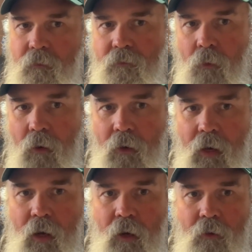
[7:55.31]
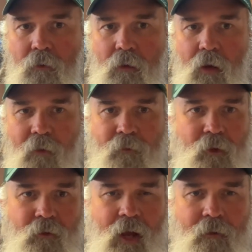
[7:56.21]

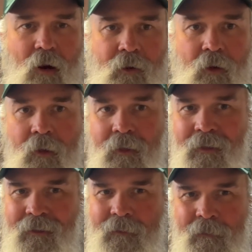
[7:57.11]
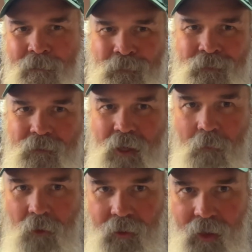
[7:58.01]
your die grinder.
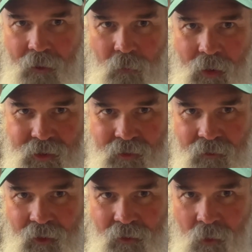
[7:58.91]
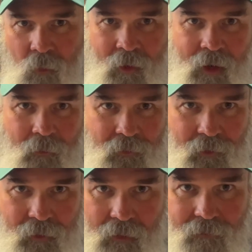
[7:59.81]
Double cut wasn't really the one I was
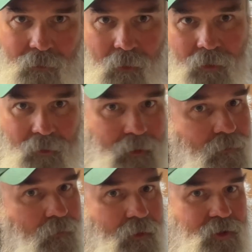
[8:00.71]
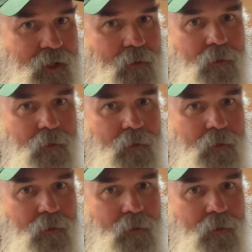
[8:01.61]
looking for. I was looking for a single